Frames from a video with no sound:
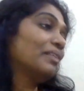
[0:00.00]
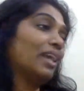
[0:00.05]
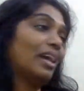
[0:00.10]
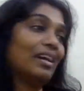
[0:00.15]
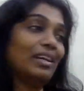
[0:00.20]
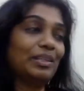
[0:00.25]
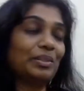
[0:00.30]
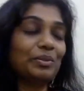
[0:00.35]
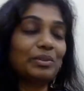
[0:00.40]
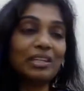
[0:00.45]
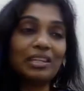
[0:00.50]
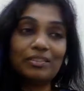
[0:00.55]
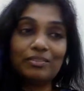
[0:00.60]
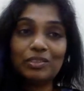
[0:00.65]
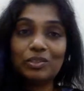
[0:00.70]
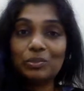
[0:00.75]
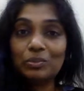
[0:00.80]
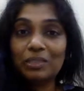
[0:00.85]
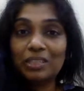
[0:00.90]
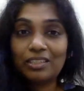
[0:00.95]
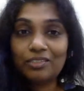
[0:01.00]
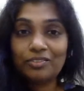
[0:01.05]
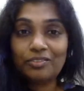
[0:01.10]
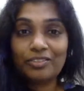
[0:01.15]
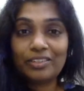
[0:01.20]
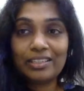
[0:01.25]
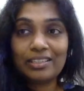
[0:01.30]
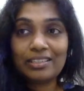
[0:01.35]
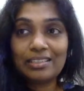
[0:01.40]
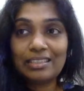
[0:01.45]
I don't have too many
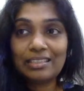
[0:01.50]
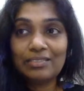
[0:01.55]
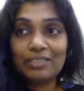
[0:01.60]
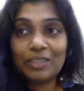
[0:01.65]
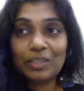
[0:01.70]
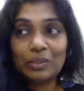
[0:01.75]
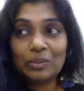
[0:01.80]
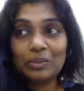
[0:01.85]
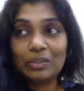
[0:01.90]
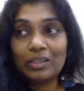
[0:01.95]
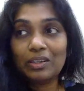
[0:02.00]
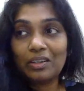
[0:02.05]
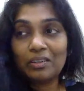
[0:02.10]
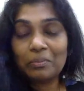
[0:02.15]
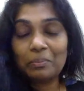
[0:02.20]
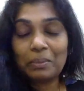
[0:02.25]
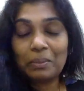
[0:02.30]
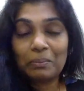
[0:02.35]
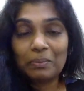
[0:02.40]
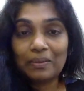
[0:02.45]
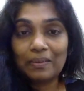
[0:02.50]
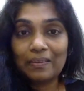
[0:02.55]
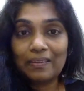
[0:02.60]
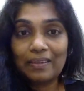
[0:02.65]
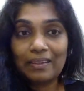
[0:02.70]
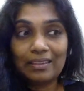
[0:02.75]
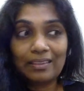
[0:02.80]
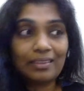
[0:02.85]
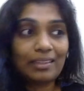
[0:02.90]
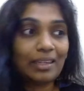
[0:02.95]
friends, even though a lot of people
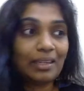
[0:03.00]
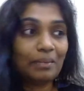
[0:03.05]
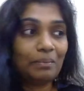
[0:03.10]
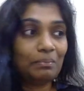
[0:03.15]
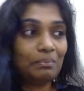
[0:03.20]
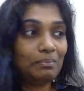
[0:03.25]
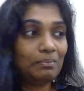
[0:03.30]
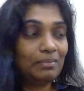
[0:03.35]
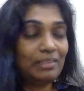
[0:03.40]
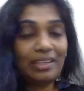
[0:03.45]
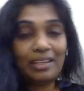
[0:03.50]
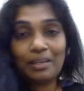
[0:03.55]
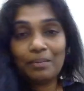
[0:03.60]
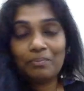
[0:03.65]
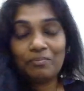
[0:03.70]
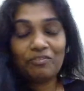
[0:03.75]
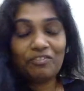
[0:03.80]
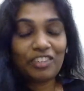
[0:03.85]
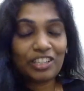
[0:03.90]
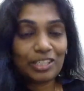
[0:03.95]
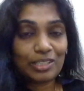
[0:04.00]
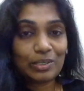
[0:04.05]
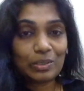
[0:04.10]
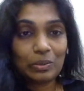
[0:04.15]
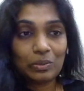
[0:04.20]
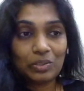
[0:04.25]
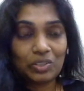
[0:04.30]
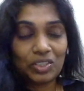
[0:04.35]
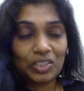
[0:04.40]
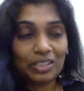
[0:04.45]
think that I'm, that I'm very
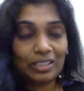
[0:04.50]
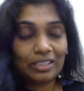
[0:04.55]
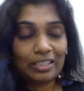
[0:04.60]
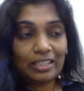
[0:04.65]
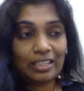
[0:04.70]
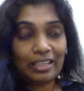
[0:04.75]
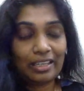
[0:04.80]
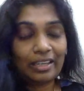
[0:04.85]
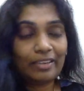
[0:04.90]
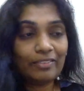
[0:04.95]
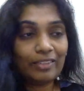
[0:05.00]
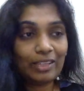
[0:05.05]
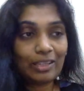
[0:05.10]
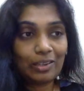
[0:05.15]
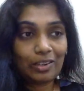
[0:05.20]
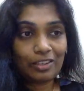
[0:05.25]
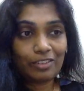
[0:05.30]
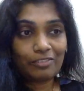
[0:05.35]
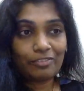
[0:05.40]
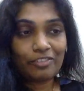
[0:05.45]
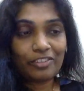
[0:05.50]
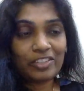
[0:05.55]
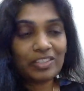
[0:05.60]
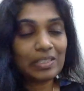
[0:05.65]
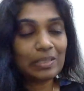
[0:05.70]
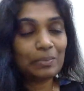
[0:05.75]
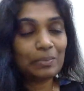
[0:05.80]
social and I have a lot of friends,